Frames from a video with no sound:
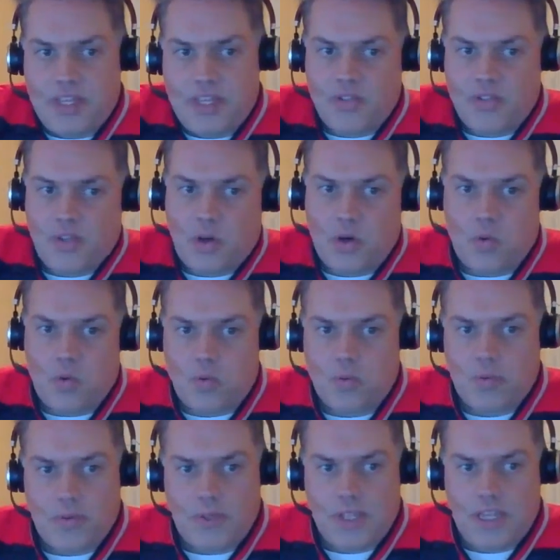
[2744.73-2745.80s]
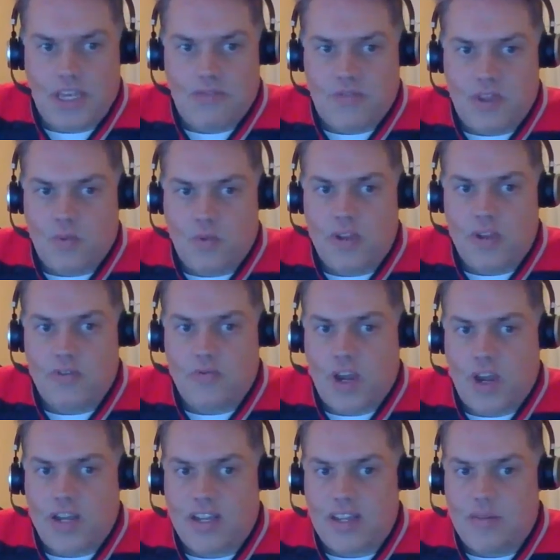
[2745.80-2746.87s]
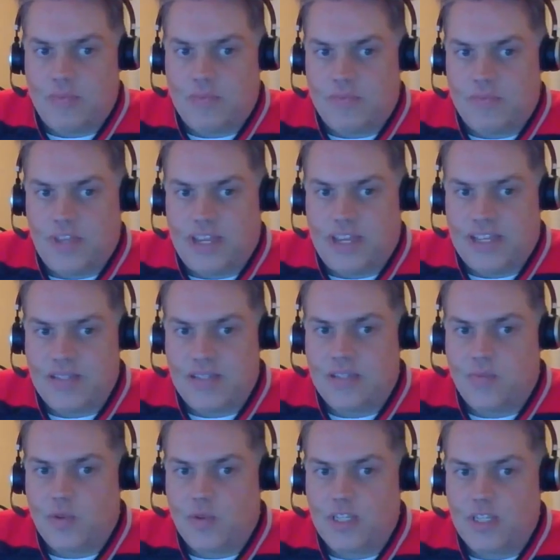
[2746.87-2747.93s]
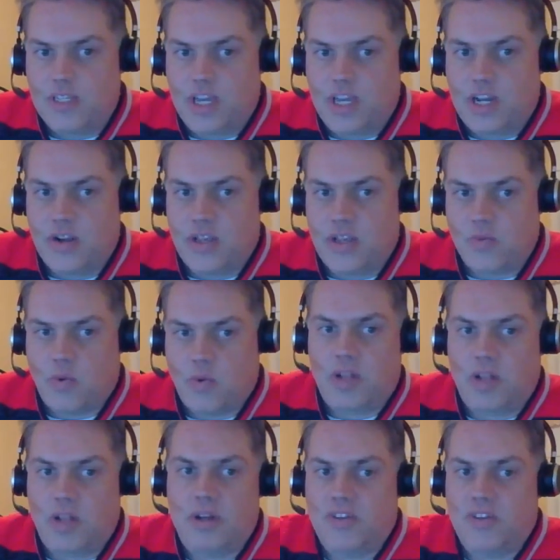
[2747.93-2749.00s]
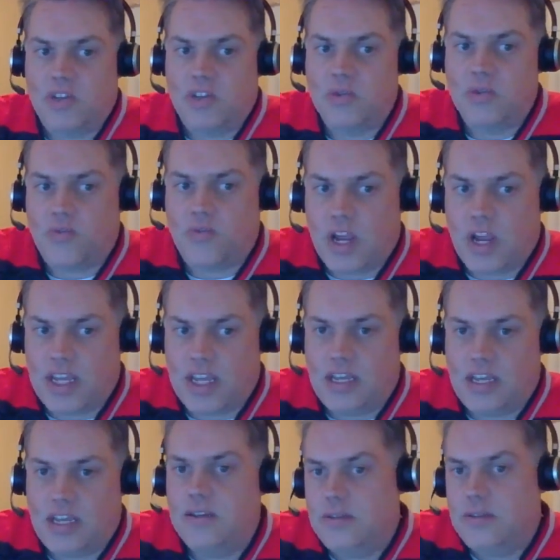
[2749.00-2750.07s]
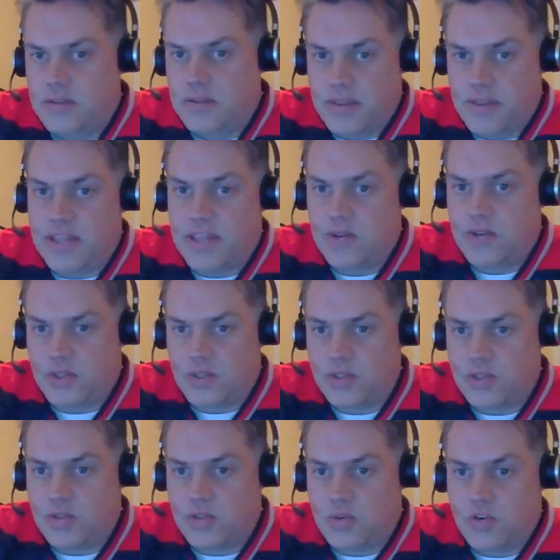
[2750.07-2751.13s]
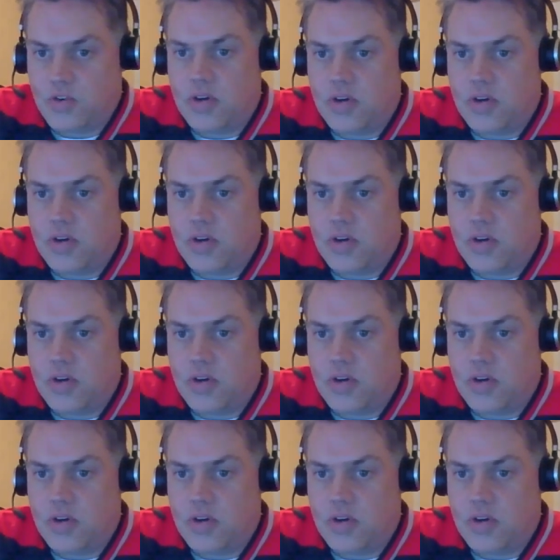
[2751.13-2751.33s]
So if they win Friday, I can see them winning Saturday as well. But if they lose Friday, then their season's over.